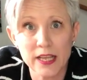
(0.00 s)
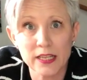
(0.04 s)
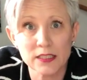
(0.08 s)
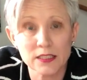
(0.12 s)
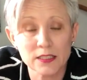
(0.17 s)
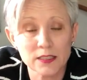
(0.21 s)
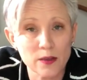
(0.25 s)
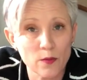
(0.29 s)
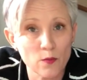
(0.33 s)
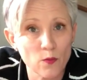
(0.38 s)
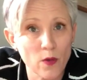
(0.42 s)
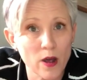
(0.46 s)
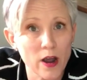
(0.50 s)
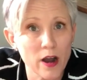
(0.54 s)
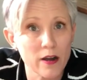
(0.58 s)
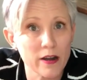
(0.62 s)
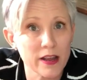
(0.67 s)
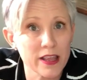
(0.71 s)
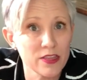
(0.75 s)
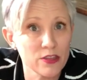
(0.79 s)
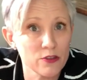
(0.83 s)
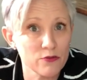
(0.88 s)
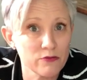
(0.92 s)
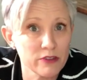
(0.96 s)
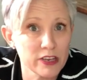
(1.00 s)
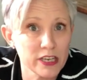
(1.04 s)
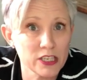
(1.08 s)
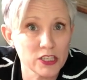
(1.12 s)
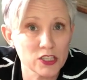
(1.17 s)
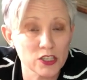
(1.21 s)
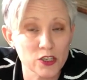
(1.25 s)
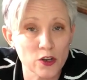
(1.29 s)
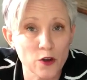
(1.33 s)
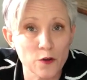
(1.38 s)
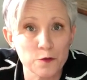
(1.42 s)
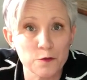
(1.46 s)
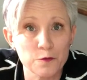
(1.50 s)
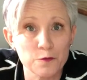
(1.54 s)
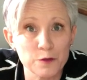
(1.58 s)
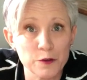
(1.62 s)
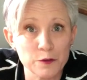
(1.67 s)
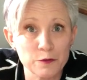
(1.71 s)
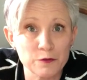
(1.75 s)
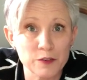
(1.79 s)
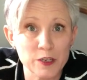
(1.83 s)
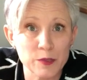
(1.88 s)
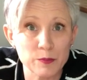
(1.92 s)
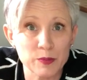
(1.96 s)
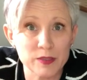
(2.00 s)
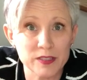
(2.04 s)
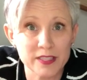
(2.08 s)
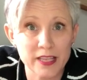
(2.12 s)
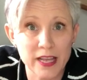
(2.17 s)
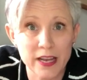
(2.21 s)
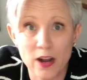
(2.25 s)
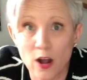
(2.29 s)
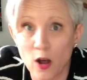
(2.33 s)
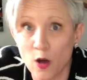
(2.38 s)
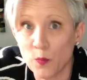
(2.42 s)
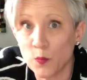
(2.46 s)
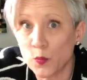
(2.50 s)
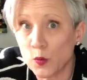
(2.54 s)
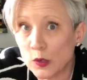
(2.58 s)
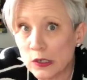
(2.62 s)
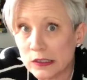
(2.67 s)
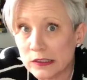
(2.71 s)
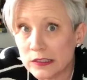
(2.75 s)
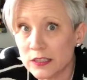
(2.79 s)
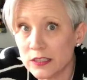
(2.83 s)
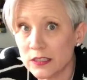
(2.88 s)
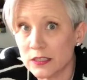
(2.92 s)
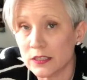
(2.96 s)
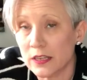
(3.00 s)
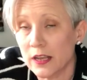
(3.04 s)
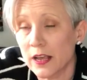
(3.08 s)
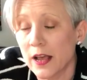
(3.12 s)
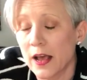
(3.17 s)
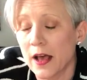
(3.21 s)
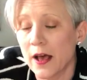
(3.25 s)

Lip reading: it's somewhere in the region of 50% upwards.